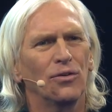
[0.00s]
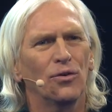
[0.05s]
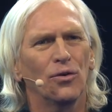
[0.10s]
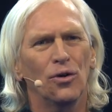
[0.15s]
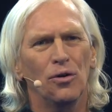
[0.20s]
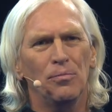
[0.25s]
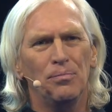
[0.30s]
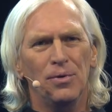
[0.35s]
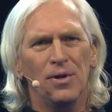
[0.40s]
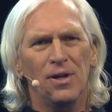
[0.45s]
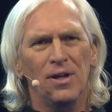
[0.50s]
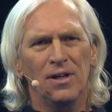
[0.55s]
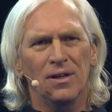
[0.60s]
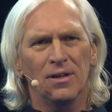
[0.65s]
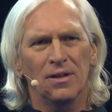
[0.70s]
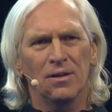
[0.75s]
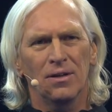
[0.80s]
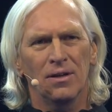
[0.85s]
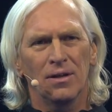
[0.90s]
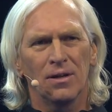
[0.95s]

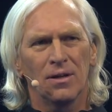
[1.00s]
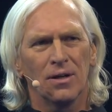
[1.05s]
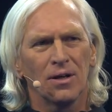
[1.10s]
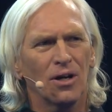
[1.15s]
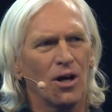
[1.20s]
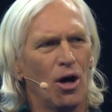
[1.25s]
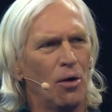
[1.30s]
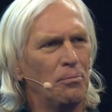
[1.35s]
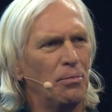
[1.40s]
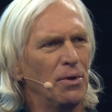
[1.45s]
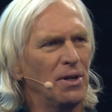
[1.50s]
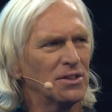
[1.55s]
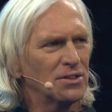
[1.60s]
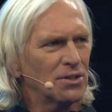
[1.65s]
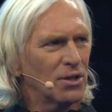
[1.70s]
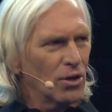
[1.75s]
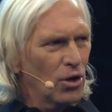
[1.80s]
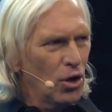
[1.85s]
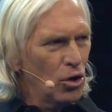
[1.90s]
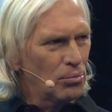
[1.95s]
European companies
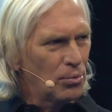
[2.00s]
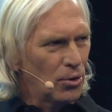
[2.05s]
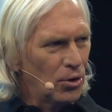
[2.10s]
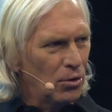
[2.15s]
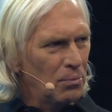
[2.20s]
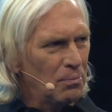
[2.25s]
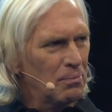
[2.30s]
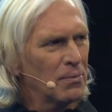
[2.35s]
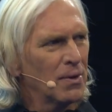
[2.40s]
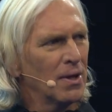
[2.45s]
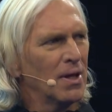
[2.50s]
global.